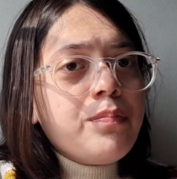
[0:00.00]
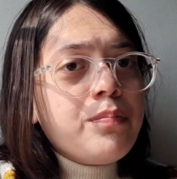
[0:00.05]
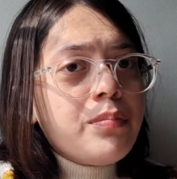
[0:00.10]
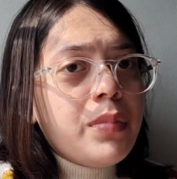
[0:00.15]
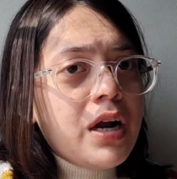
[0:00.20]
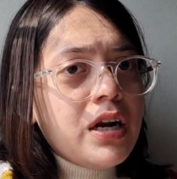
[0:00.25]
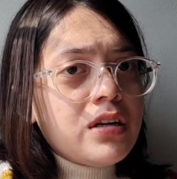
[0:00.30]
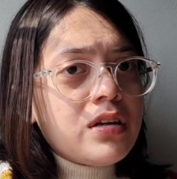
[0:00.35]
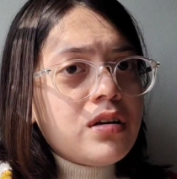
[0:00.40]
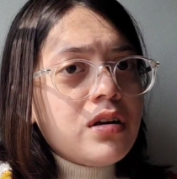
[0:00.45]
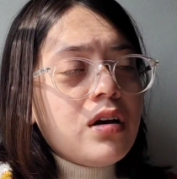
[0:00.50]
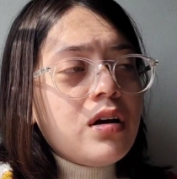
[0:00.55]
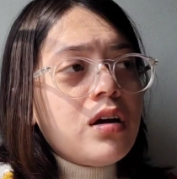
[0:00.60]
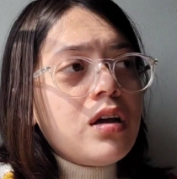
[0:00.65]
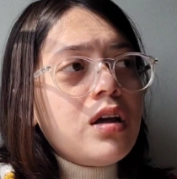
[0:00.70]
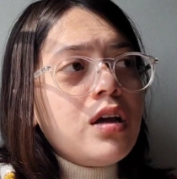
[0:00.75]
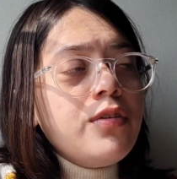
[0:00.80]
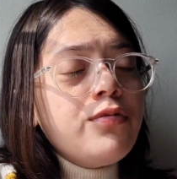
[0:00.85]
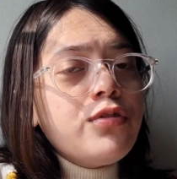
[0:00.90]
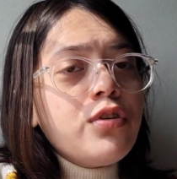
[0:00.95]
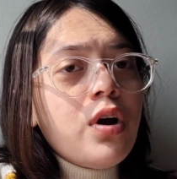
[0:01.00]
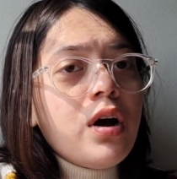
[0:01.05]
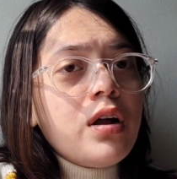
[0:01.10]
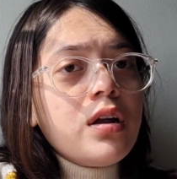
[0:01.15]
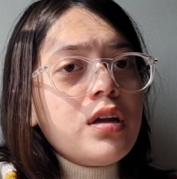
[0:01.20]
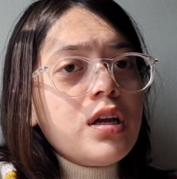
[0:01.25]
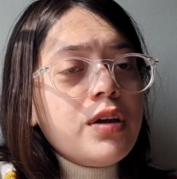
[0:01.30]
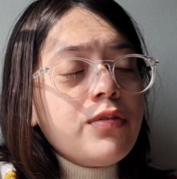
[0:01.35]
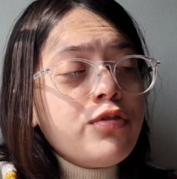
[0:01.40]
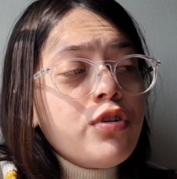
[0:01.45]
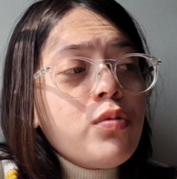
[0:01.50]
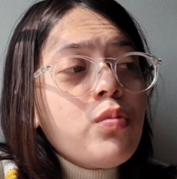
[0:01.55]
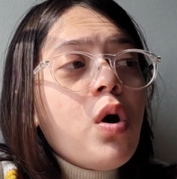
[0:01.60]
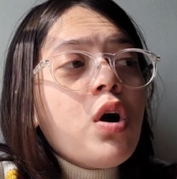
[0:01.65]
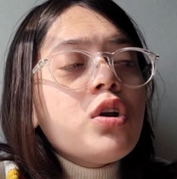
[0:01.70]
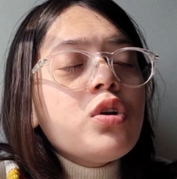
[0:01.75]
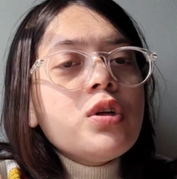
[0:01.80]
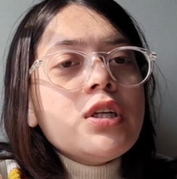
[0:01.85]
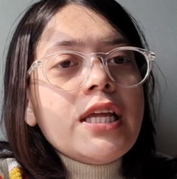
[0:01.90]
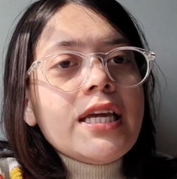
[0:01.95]
But if you
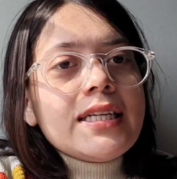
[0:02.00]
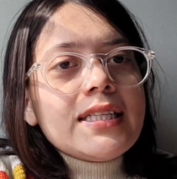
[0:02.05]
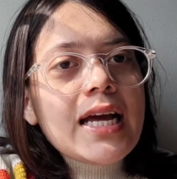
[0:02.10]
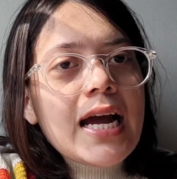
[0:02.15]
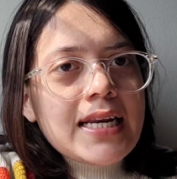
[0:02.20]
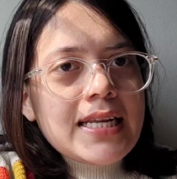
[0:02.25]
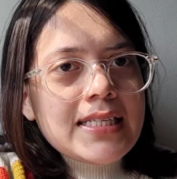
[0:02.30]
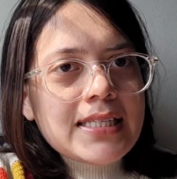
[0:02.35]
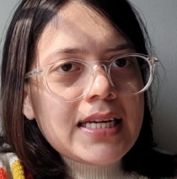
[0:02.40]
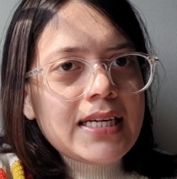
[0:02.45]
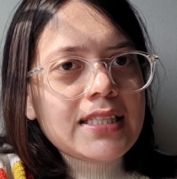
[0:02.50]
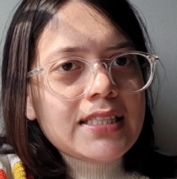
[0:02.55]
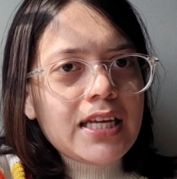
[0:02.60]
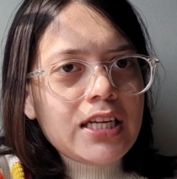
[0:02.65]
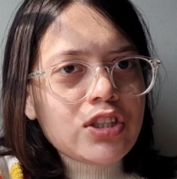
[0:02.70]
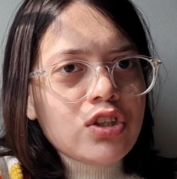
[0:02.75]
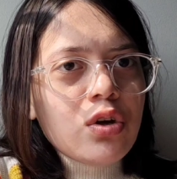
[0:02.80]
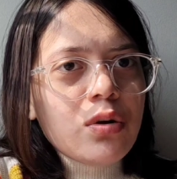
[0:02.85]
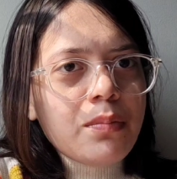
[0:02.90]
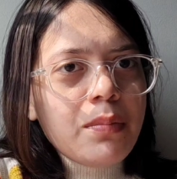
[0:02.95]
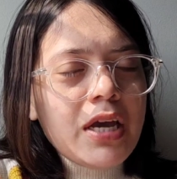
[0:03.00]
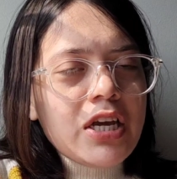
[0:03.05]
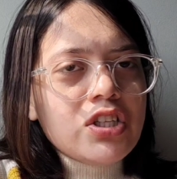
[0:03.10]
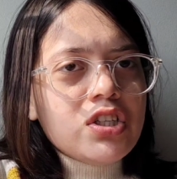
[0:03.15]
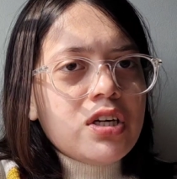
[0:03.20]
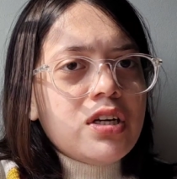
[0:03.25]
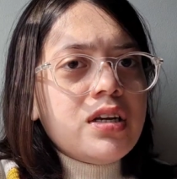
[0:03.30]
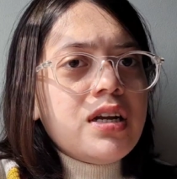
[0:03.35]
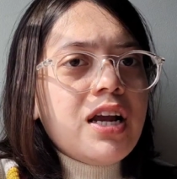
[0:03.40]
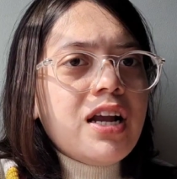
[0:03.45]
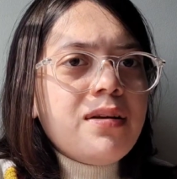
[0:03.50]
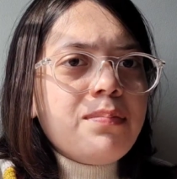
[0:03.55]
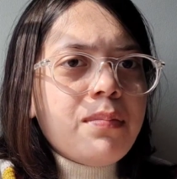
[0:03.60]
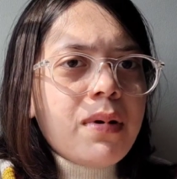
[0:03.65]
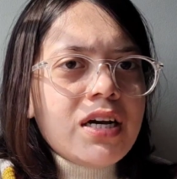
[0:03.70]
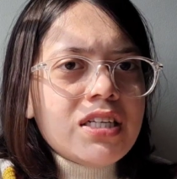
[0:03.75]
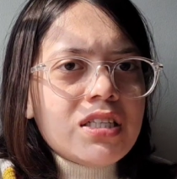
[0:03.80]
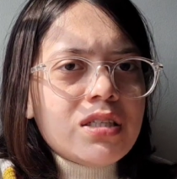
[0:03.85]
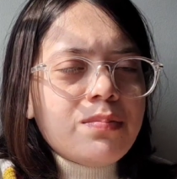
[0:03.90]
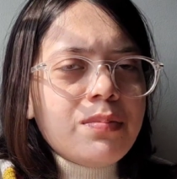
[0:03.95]
want to take data science as your major, it
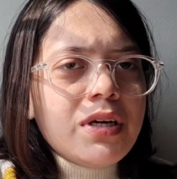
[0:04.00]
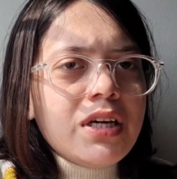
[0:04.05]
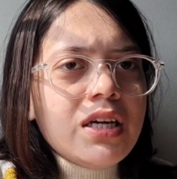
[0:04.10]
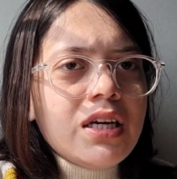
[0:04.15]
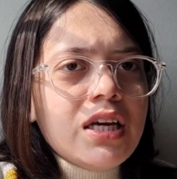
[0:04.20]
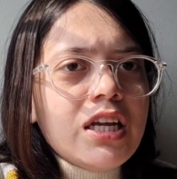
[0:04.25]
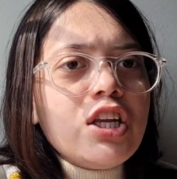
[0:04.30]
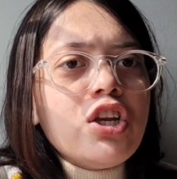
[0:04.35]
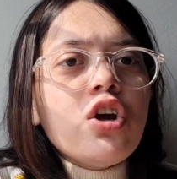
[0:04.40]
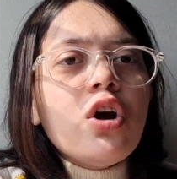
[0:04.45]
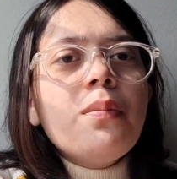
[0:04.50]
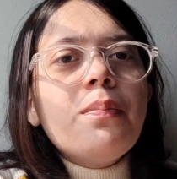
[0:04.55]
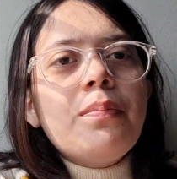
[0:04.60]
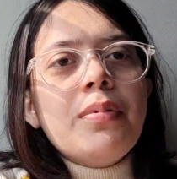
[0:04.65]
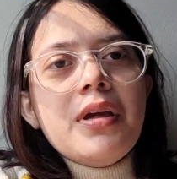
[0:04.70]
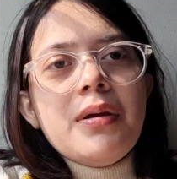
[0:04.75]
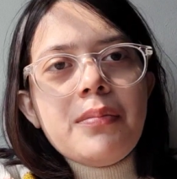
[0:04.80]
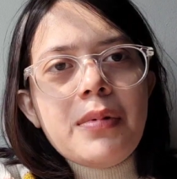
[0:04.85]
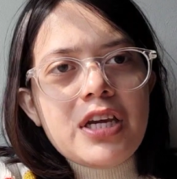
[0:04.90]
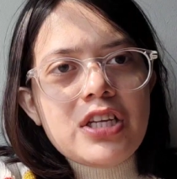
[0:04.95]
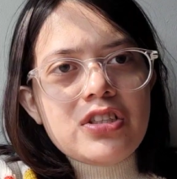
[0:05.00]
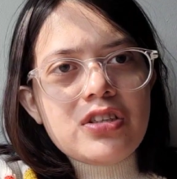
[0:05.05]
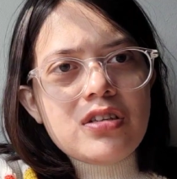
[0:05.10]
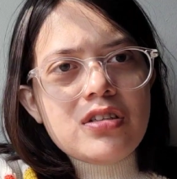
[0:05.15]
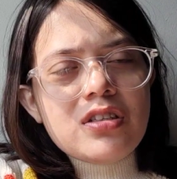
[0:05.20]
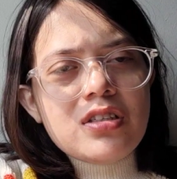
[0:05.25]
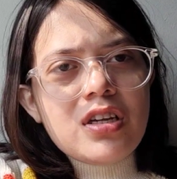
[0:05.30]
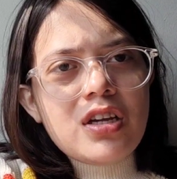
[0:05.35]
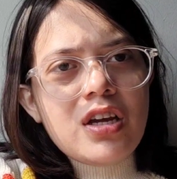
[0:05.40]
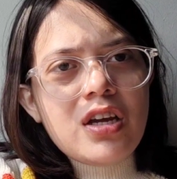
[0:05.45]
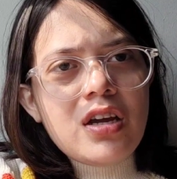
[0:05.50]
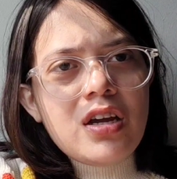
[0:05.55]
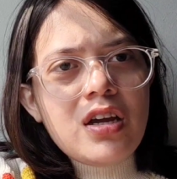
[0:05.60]
must be in your pre-majors.